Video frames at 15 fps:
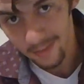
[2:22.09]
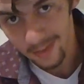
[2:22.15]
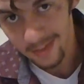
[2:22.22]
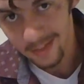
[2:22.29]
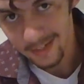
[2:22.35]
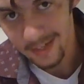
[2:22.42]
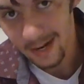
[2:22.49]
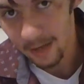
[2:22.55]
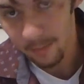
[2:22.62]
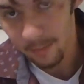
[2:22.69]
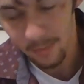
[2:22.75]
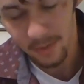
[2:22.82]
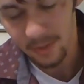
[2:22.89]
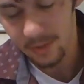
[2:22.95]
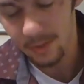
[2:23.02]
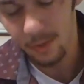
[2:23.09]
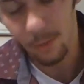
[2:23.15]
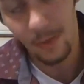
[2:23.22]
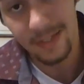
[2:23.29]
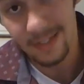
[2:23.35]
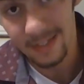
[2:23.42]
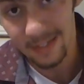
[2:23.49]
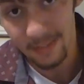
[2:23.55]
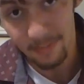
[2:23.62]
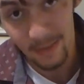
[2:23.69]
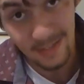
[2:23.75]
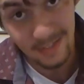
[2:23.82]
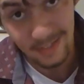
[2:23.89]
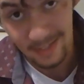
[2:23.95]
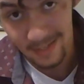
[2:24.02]
the entire book, so wasting
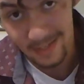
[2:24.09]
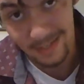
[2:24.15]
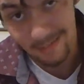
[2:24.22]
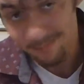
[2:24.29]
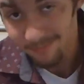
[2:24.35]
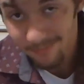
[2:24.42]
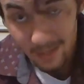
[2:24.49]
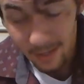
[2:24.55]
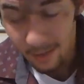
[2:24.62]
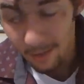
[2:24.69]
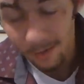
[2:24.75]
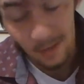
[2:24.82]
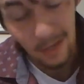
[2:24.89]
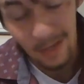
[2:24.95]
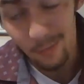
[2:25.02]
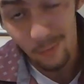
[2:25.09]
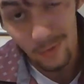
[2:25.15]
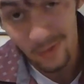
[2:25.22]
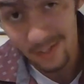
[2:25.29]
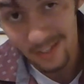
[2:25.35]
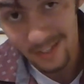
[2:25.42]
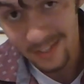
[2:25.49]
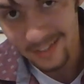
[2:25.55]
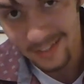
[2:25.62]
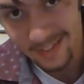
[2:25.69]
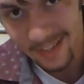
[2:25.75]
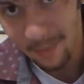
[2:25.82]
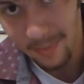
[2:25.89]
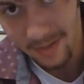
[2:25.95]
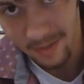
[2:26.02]
space really isn't
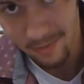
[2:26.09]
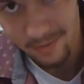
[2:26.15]
that big of a